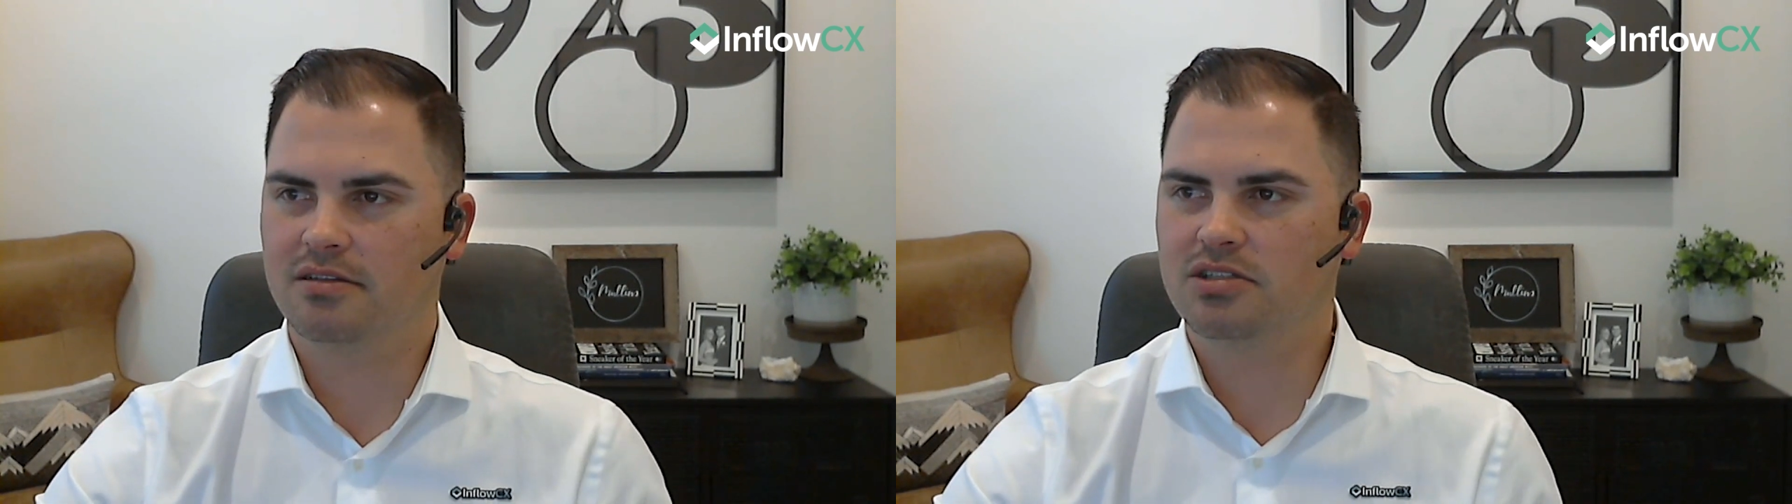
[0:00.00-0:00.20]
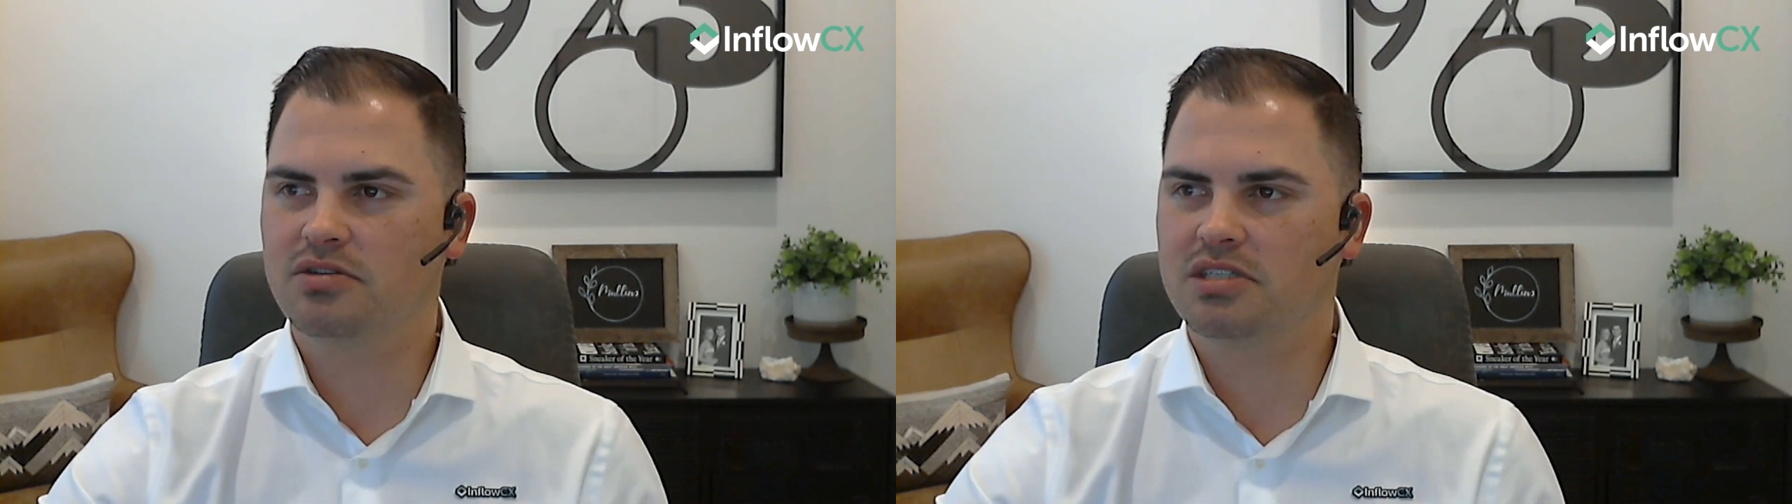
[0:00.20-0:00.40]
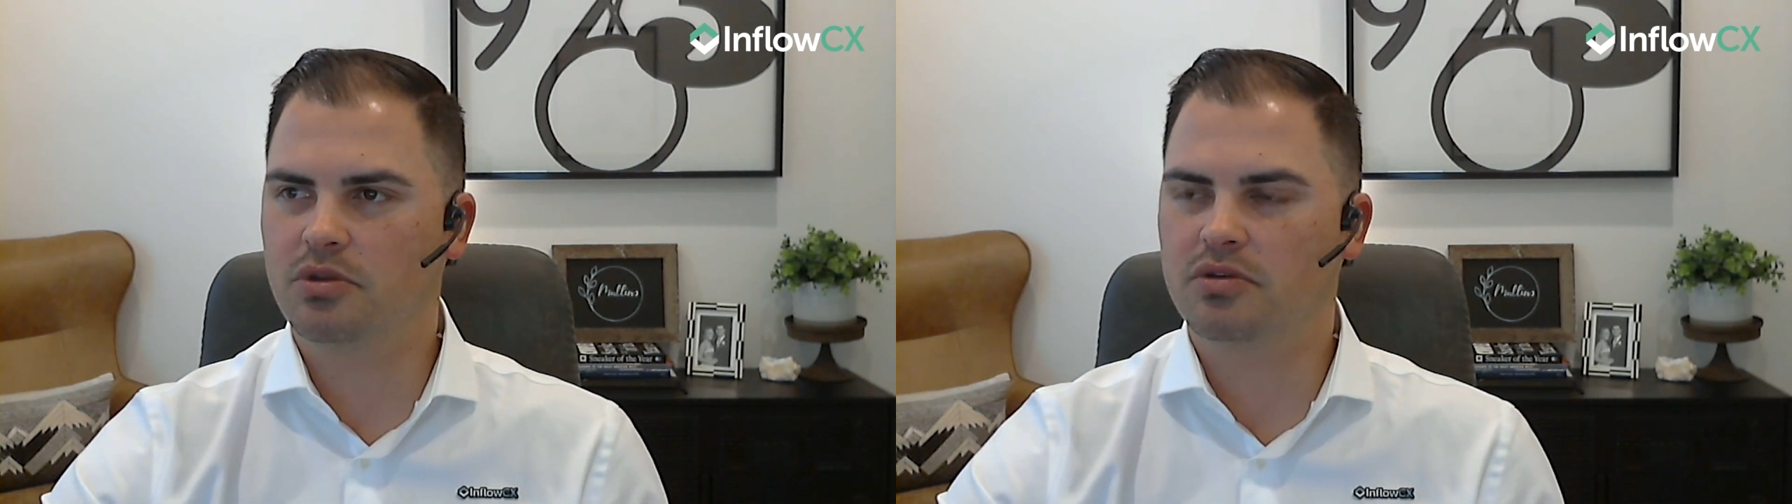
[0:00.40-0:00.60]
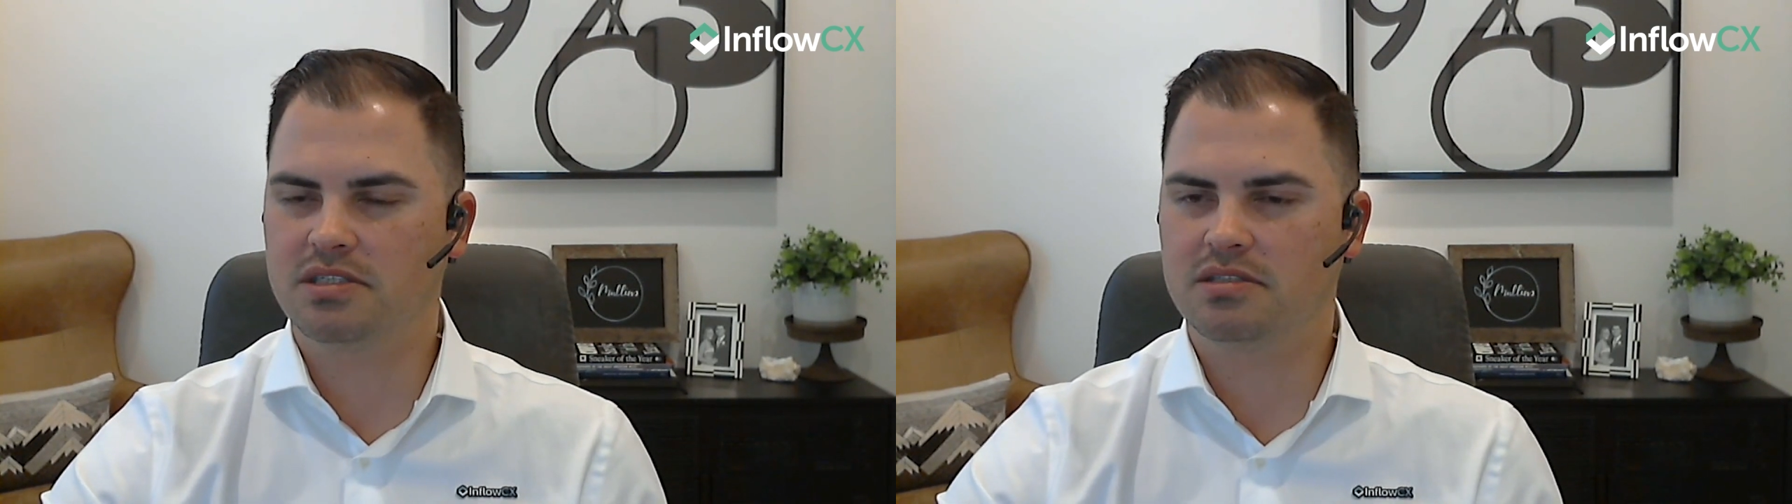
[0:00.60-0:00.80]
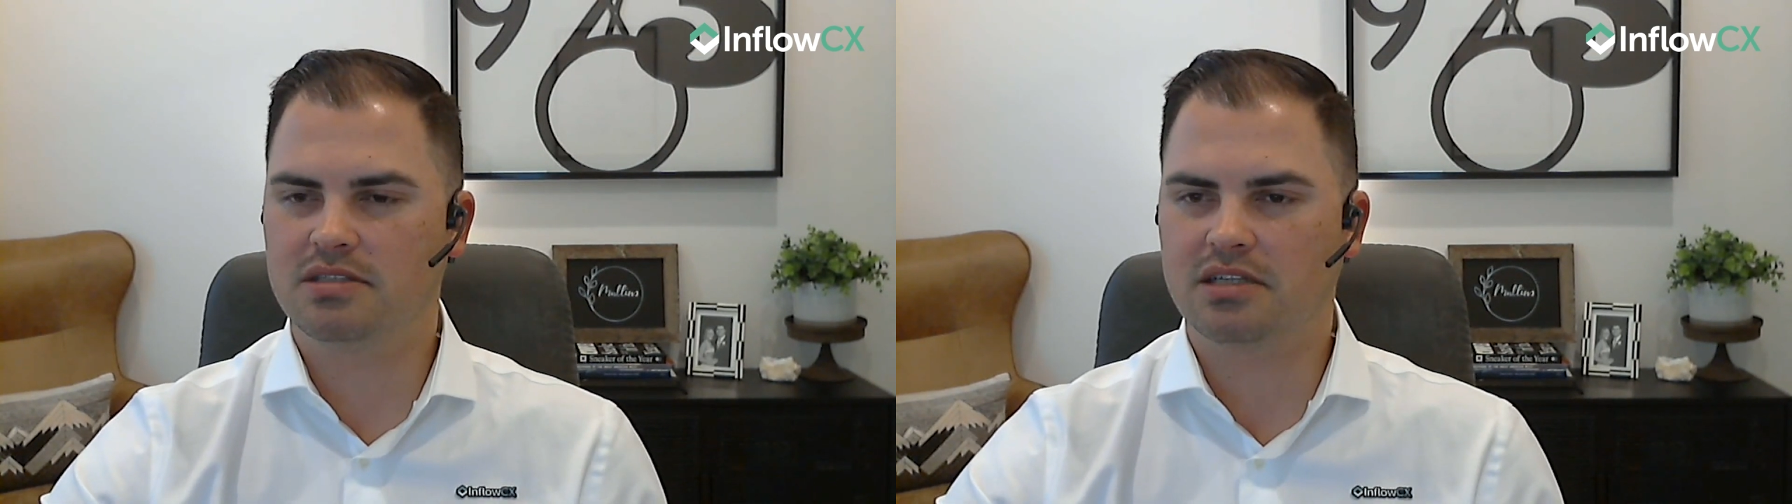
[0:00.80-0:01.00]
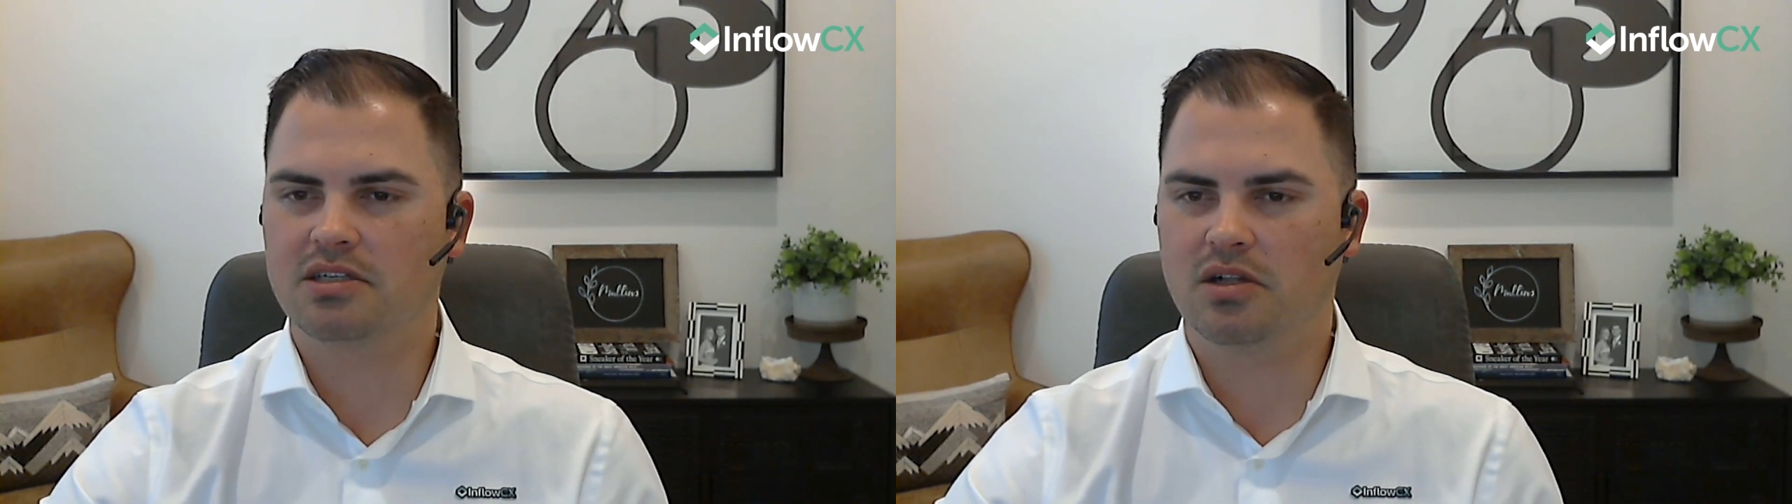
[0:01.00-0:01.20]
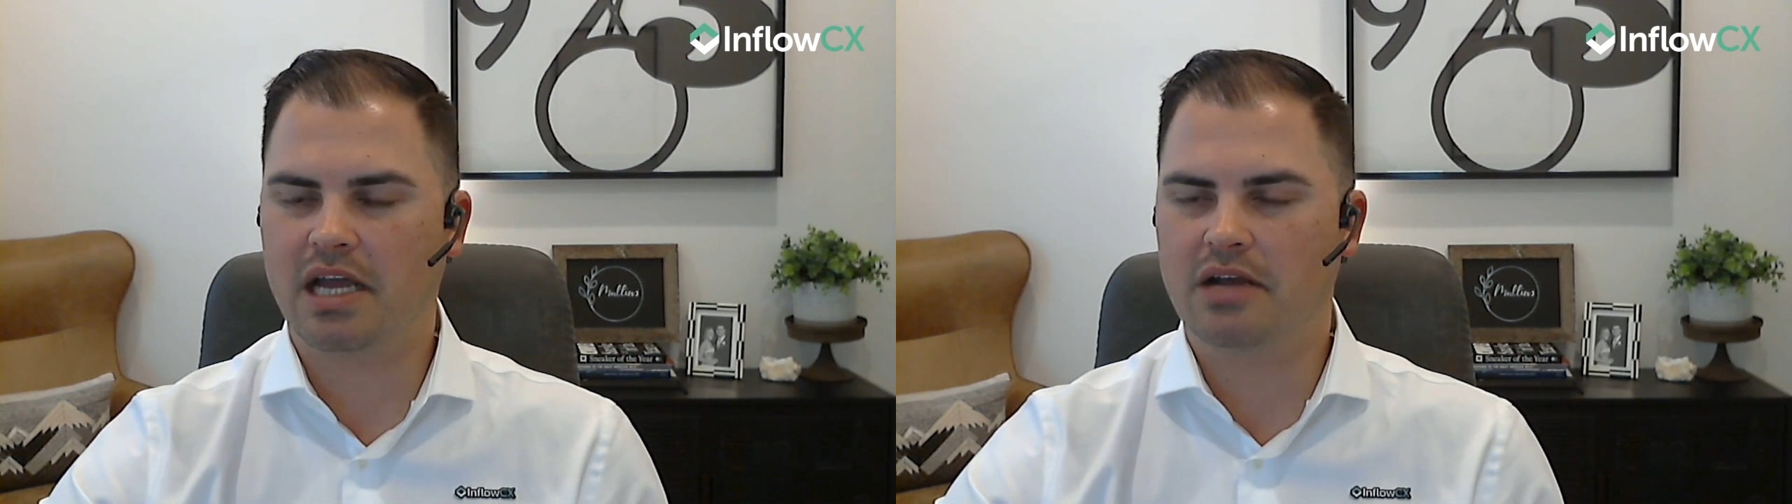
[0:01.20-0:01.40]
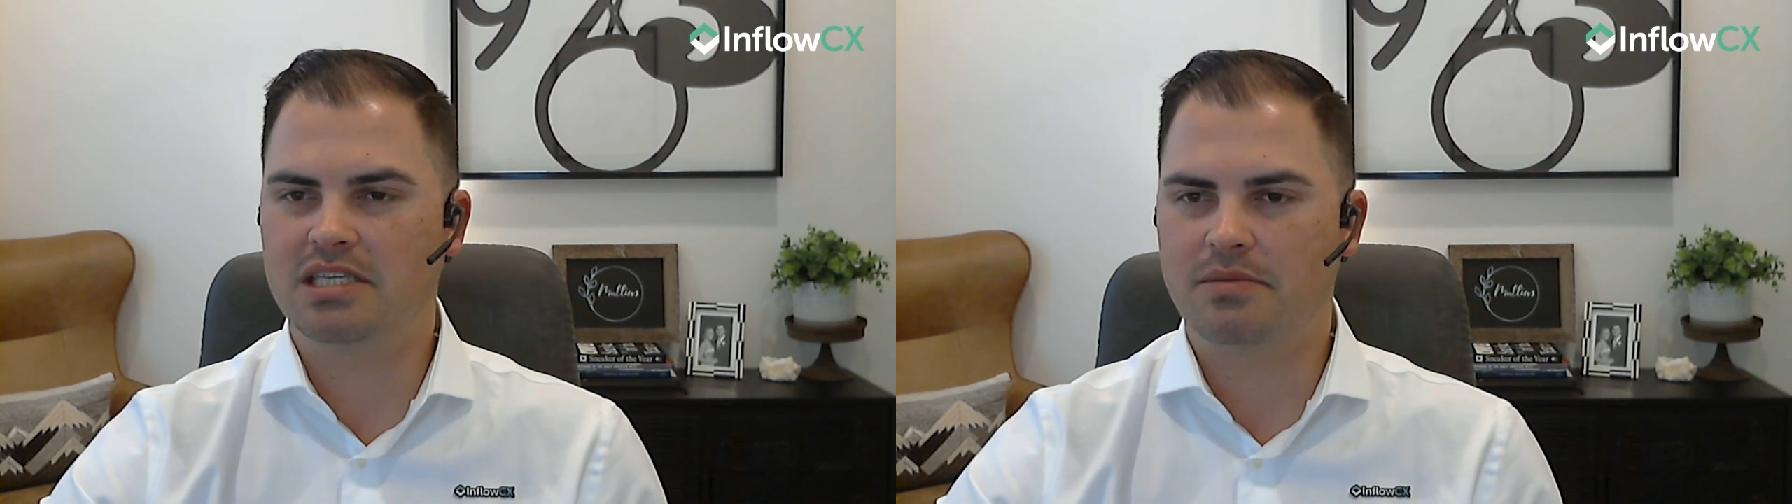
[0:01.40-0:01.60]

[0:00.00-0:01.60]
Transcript: Let's use some of those technical account